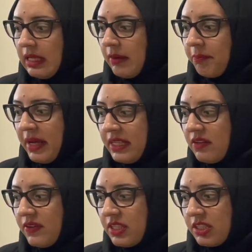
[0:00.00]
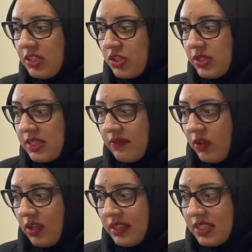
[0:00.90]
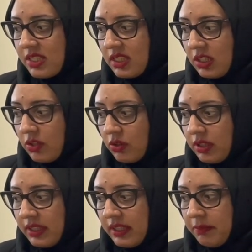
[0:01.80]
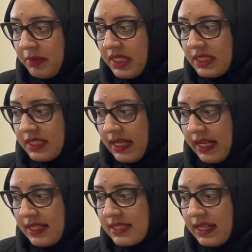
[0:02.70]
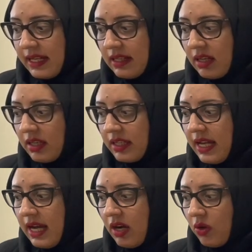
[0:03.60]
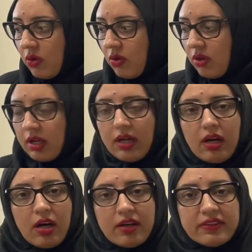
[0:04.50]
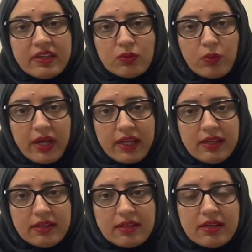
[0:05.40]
Many of our teachers have already secured their PTS and are now on their way